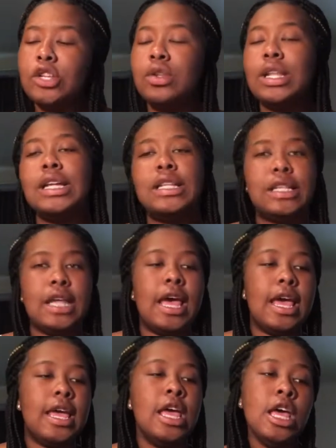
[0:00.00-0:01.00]
So let's
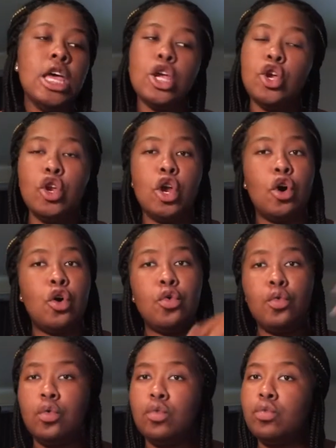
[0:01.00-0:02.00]
say, you
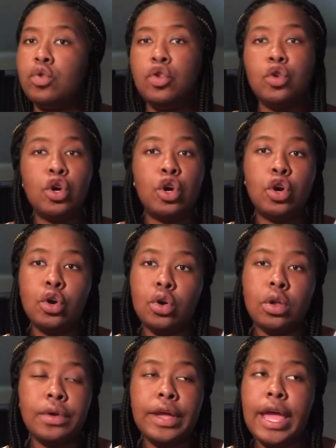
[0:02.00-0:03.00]
know, you're a
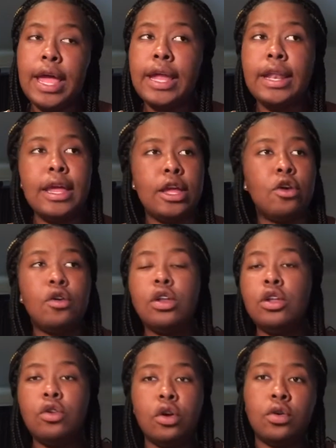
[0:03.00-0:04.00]
girl, okay? And then
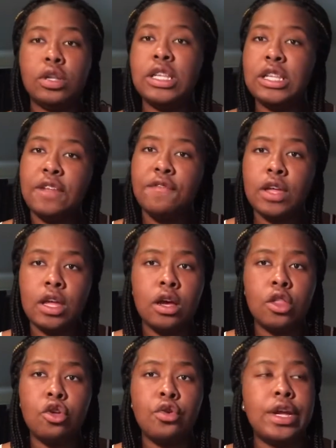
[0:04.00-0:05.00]
your, you know, the significant
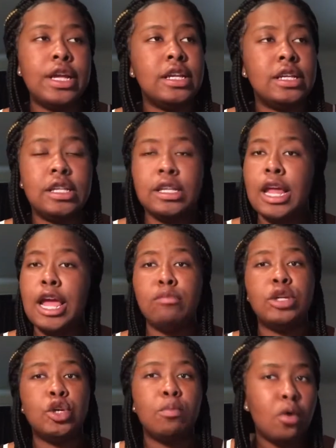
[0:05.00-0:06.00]
other is
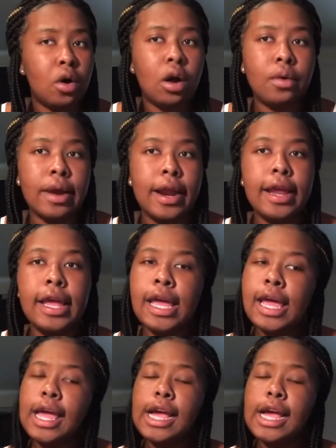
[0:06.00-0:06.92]
named Jamal, right?